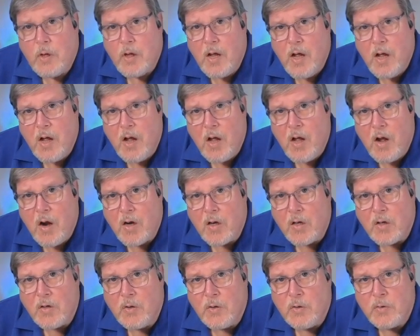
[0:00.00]

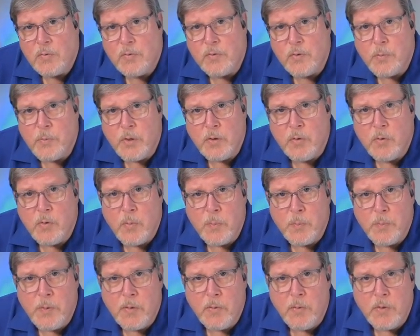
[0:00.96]
article from the
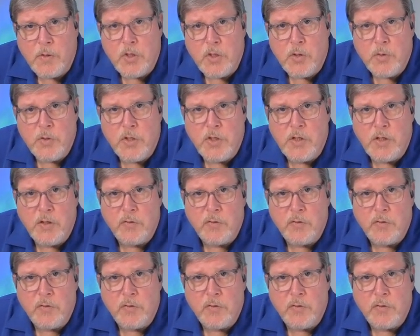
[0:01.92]
group that was using